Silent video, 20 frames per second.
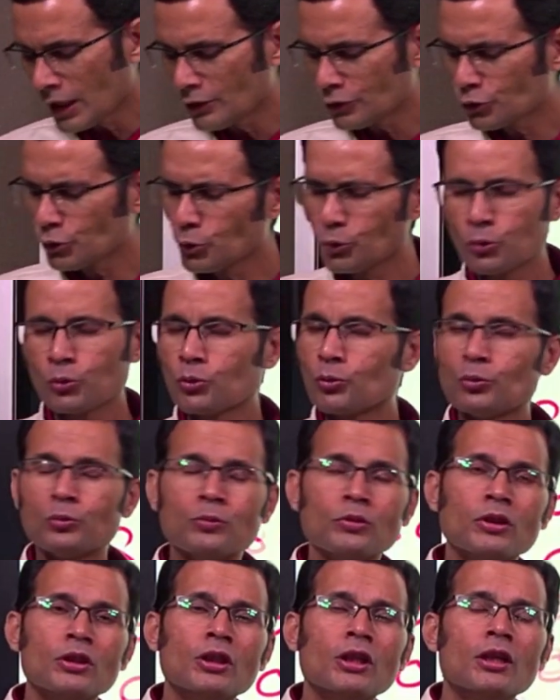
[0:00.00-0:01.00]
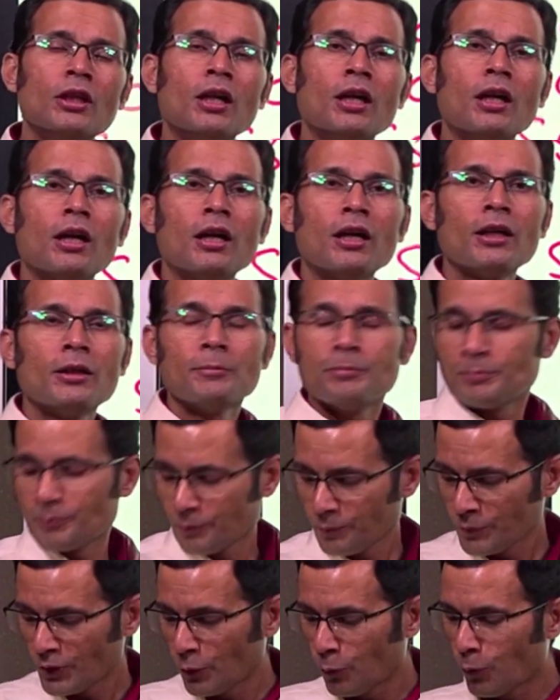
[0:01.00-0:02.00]
So
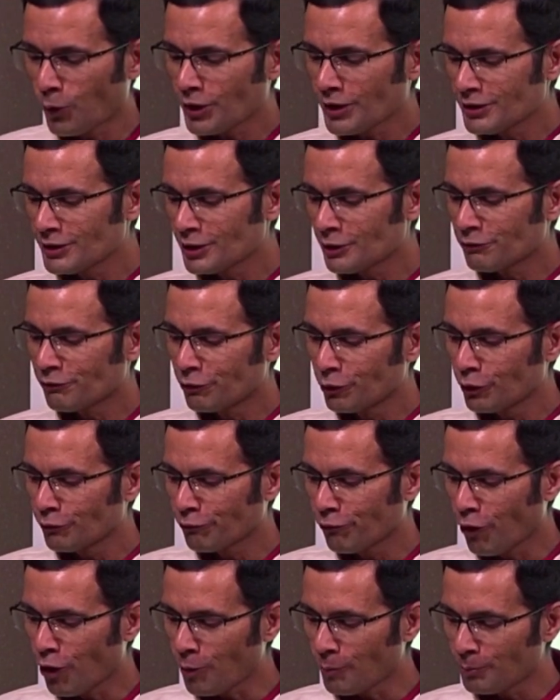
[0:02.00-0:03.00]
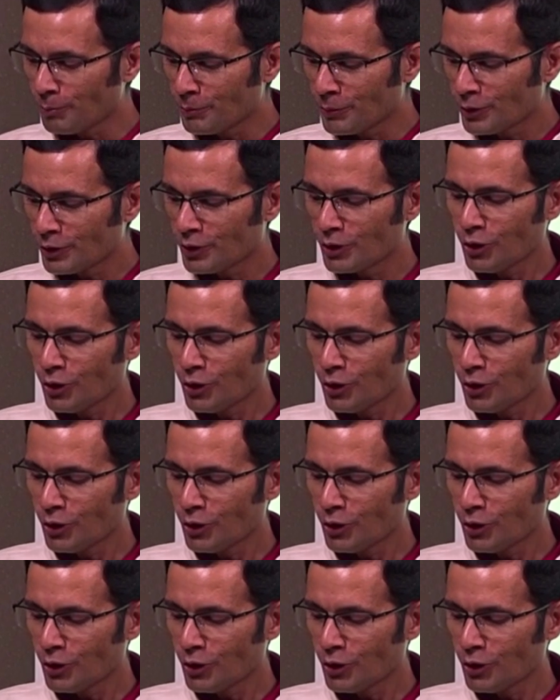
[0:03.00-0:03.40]
what is the full form